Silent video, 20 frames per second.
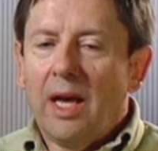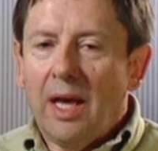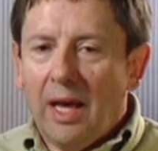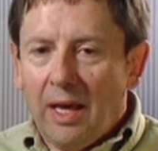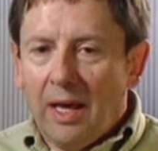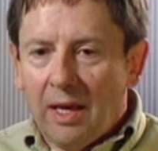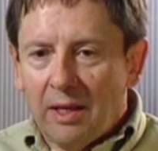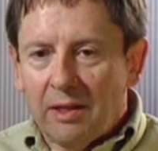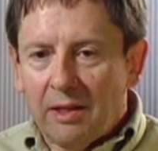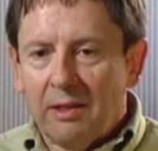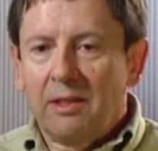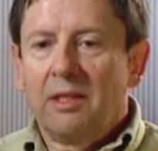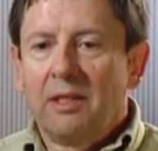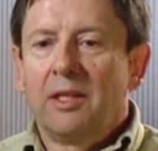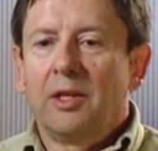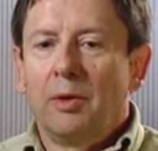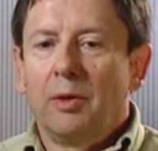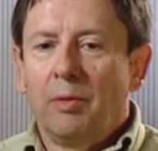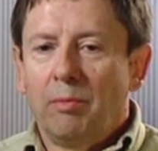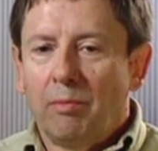And
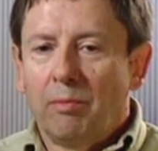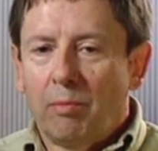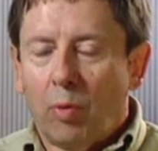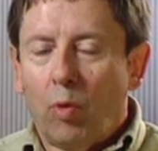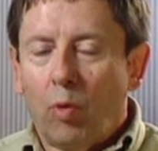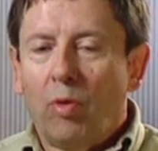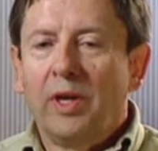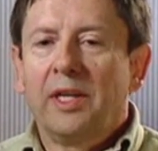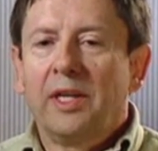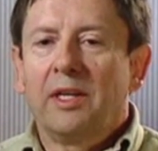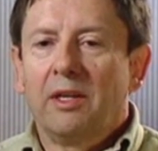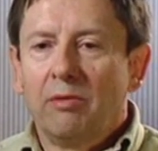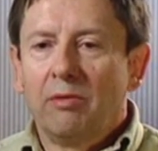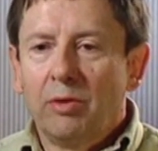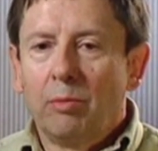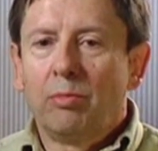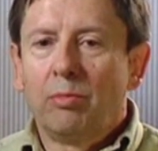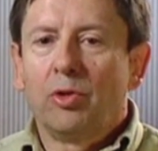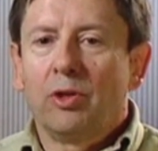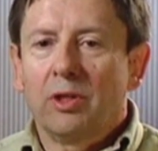the point of
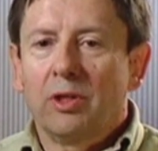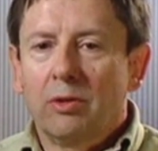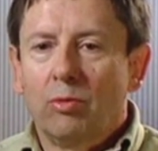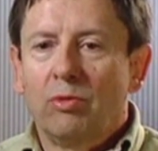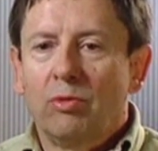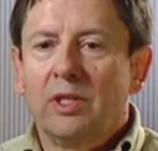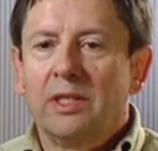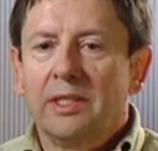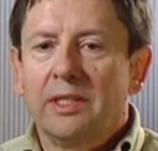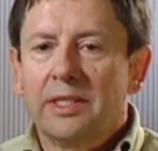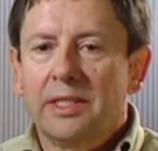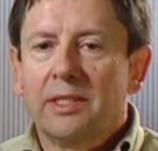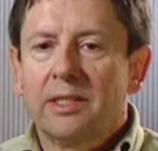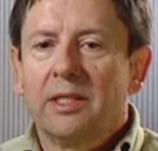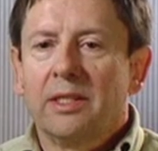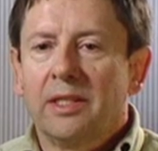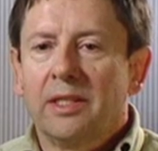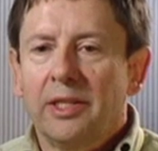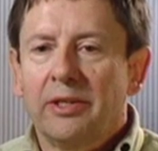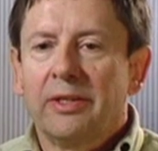the book was
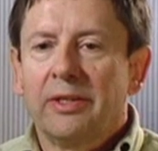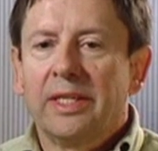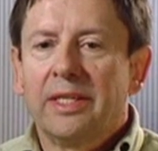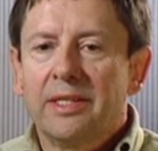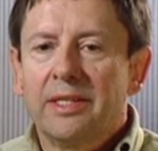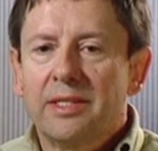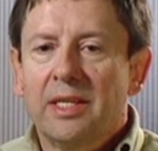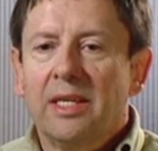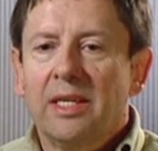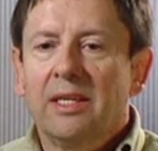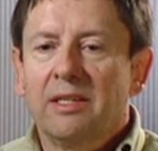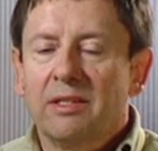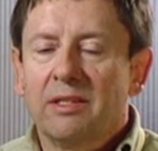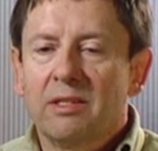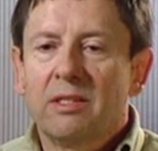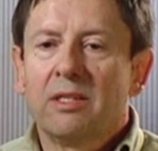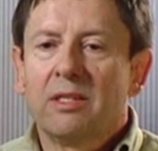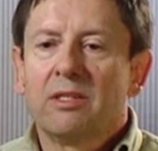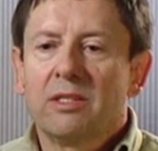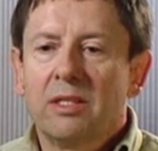that there is a
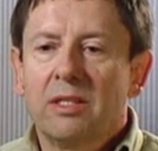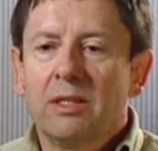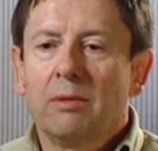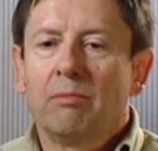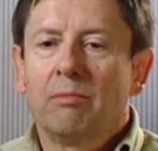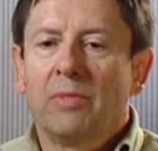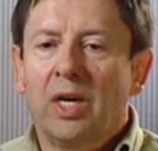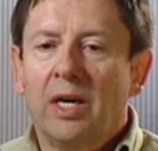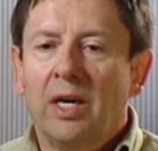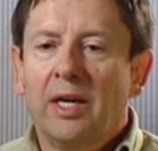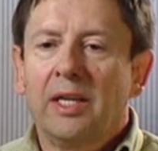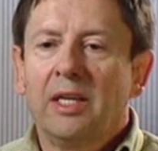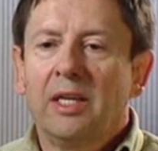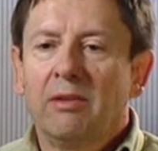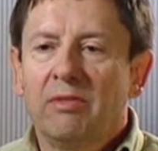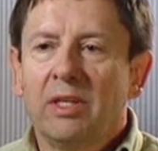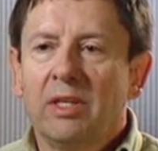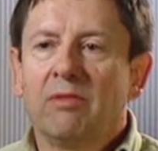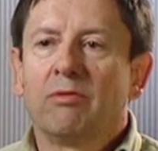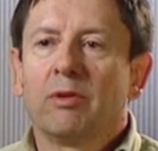consistent body
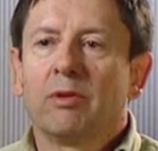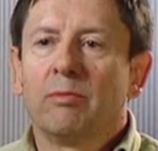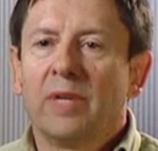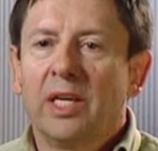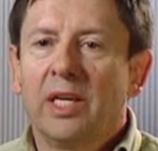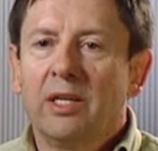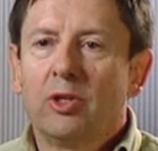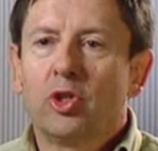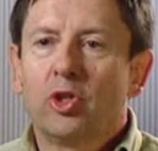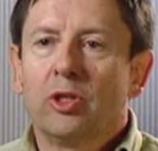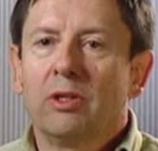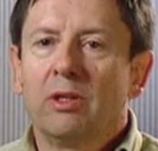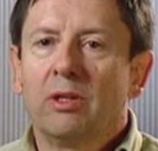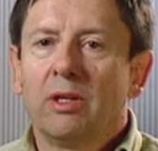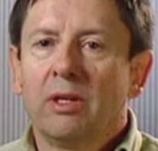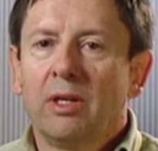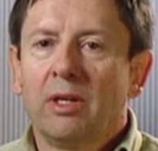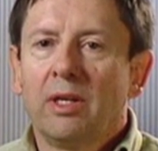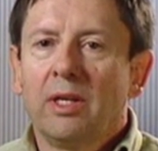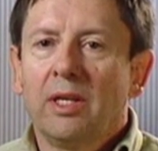of information
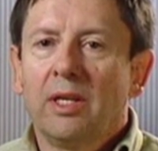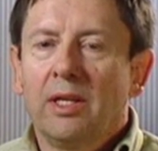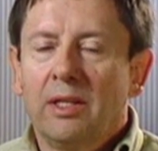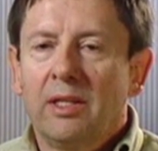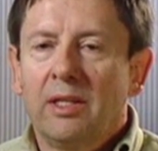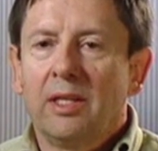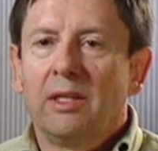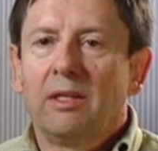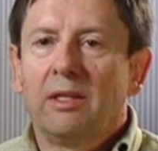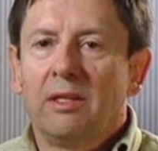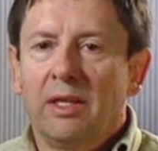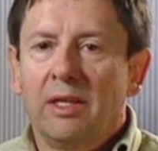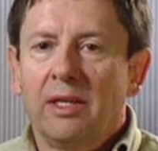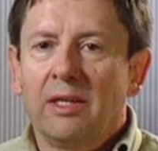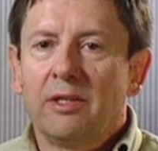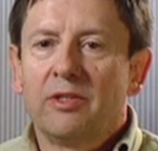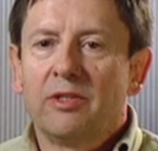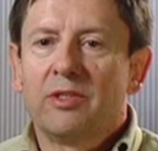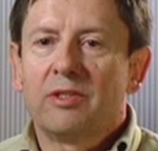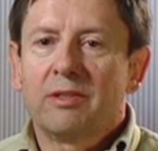that
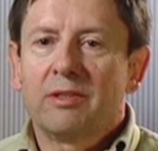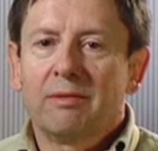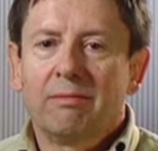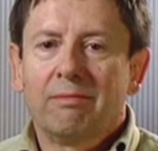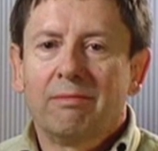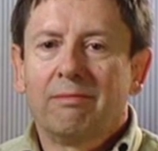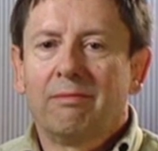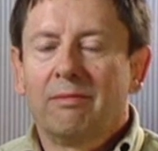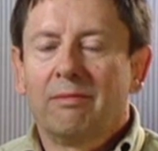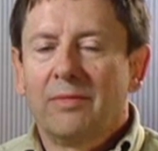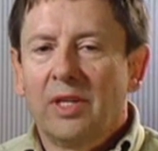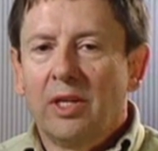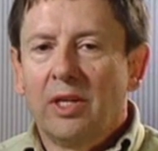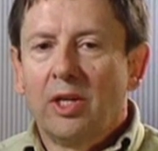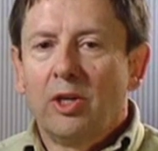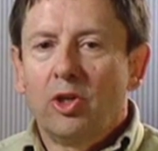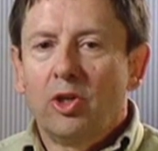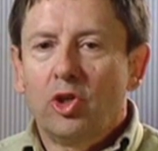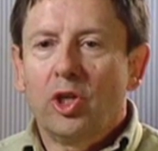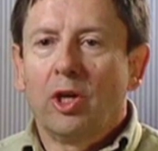does
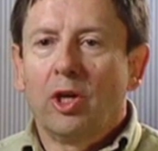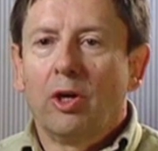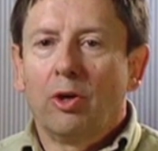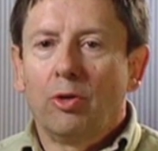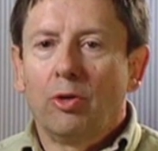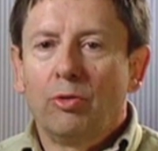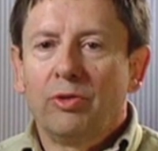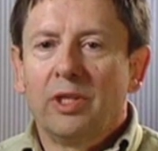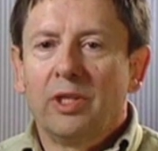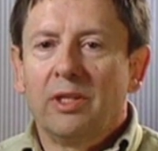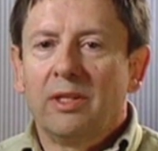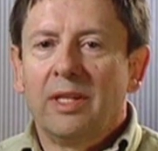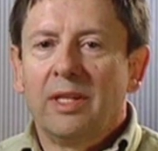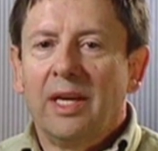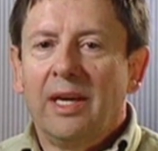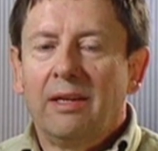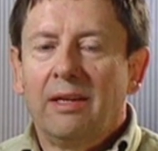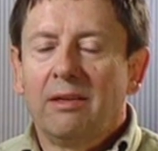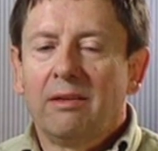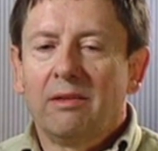show
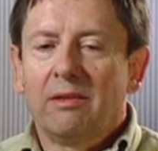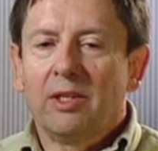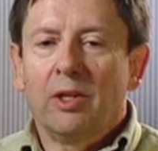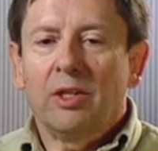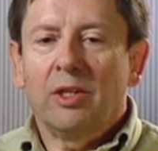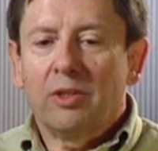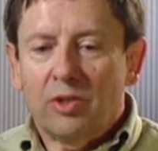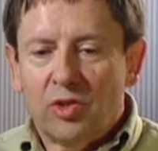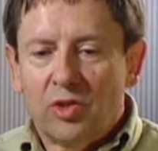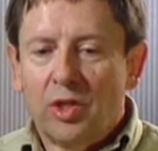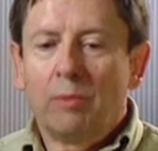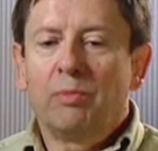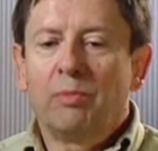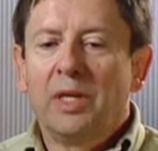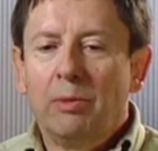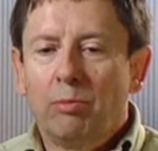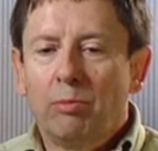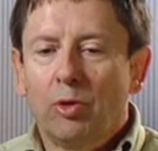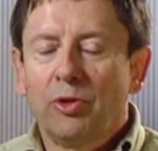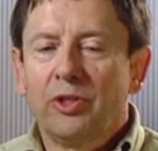that some
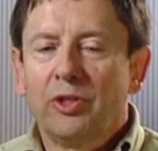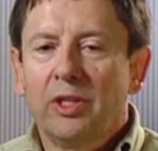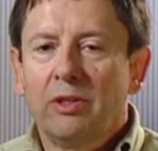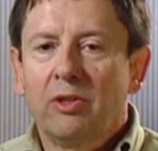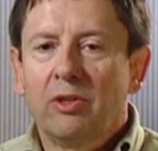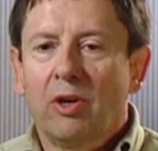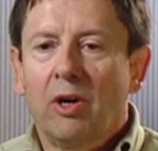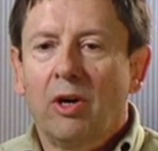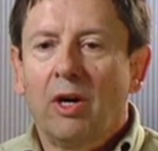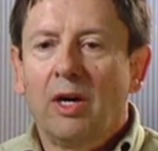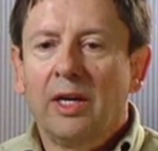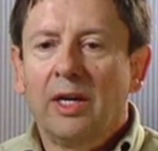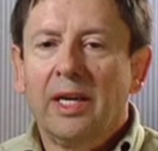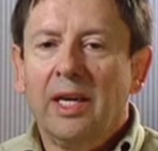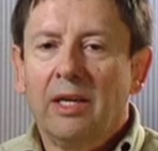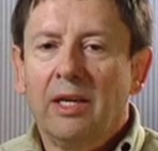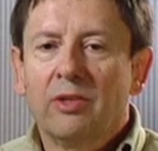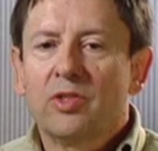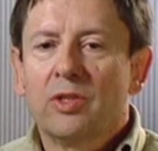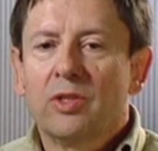people did talk
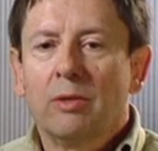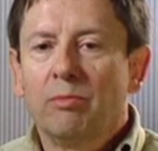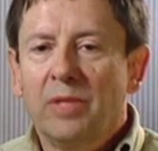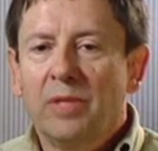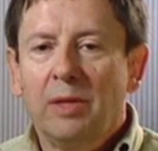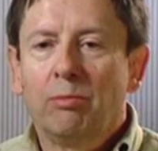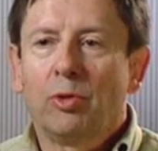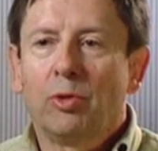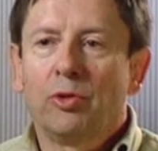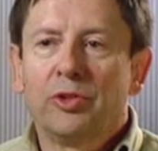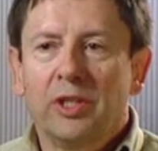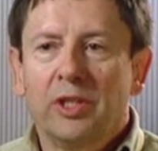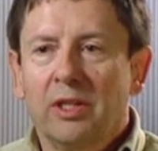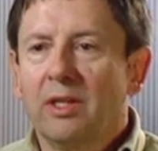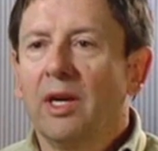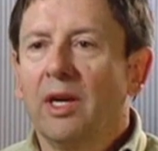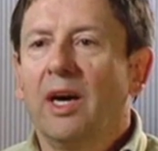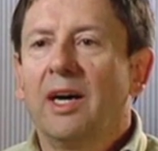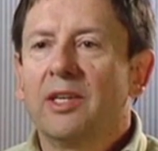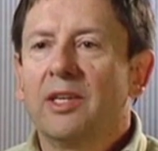and some people did
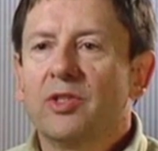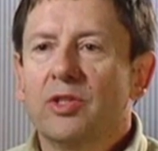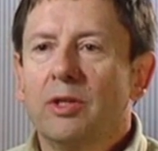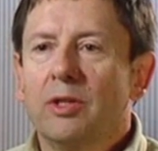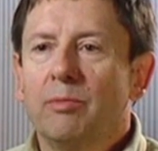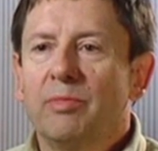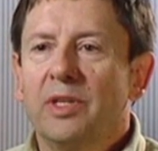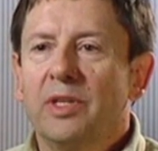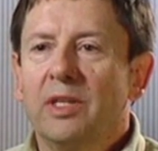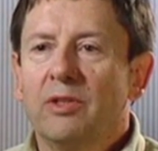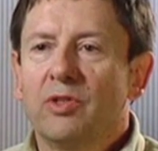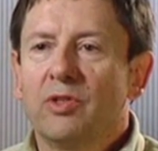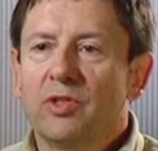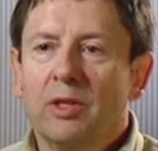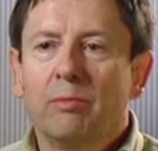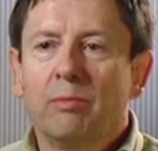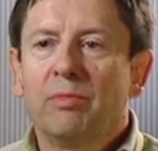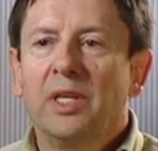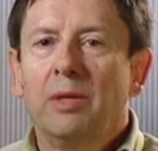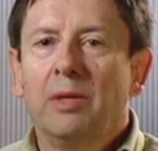gossip and
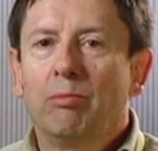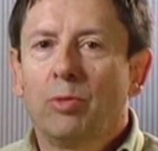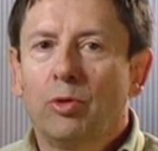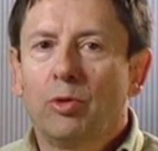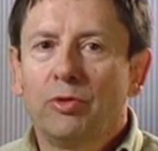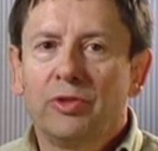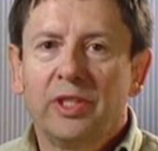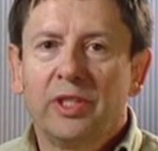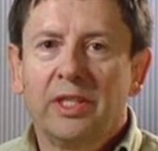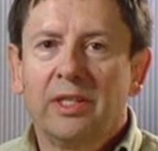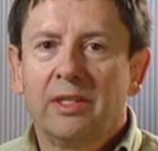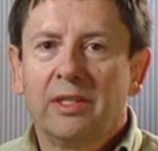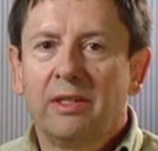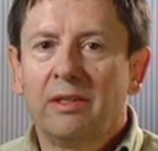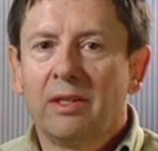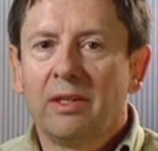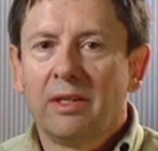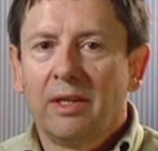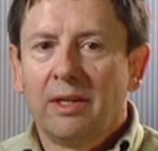some people did